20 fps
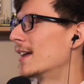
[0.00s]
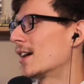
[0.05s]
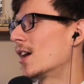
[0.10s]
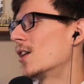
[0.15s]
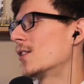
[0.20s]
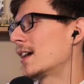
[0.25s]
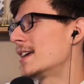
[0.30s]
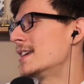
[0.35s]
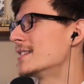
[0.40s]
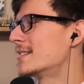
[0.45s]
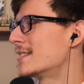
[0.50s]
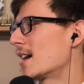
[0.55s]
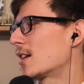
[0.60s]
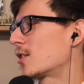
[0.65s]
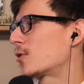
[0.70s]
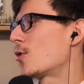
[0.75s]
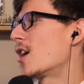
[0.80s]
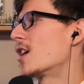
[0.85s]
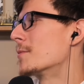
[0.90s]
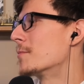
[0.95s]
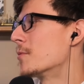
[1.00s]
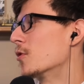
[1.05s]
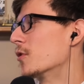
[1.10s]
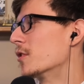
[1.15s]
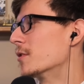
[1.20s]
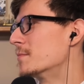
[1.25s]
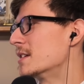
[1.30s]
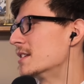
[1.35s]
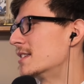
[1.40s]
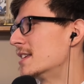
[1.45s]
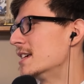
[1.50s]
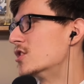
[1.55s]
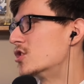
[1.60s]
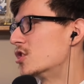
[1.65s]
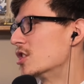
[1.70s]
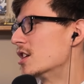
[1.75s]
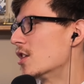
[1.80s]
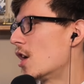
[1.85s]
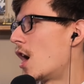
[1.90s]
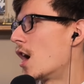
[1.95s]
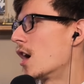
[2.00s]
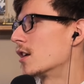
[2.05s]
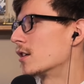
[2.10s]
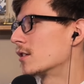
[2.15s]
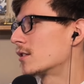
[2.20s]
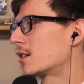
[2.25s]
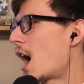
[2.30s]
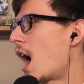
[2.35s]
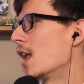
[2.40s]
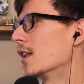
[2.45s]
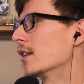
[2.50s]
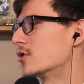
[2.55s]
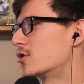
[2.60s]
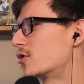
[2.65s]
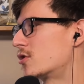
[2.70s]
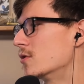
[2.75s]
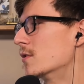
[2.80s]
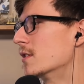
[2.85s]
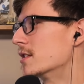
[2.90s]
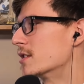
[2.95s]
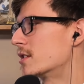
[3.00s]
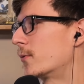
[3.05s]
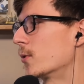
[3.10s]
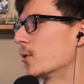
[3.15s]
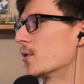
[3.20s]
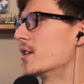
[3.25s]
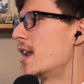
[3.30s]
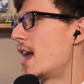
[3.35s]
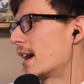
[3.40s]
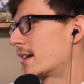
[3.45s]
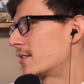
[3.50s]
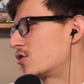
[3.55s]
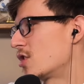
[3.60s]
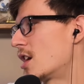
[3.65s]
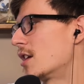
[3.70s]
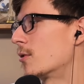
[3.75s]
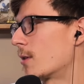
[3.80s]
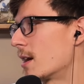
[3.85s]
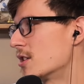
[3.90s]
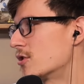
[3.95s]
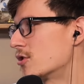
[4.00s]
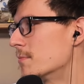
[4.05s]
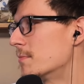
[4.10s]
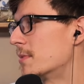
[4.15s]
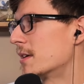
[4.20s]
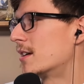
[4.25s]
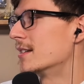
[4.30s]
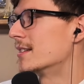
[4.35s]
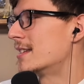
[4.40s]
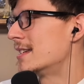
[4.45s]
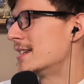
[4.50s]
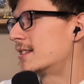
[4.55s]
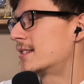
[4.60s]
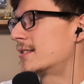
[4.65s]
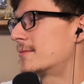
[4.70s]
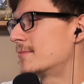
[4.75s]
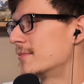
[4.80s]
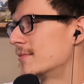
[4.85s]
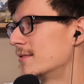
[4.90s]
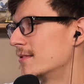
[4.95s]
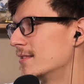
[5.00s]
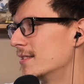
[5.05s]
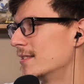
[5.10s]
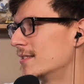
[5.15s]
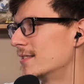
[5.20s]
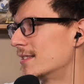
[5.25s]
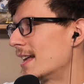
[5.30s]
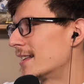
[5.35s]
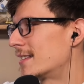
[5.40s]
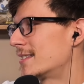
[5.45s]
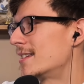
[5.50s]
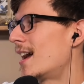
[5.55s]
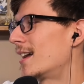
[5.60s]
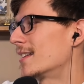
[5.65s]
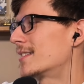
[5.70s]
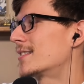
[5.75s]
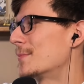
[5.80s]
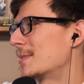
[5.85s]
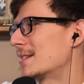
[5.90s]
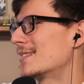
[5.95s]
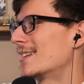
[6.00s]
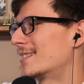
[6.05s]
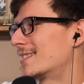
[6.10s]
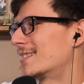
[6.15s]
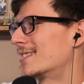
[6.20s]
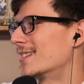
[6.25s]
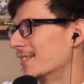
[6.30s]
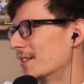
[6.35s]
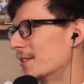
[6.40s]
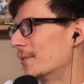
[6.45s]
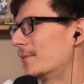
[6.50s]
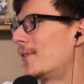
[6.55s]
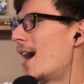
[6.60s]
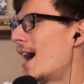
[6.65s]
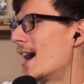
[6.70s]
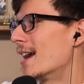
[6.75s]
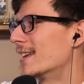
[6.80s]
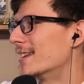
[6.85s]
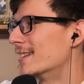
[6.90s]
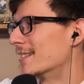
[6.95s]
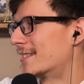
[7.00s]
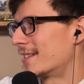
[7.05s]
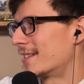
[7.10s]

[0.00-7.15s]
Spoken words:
like, okay, he's not credible to be teaching our college students for the next generation because that's not something that's solidified in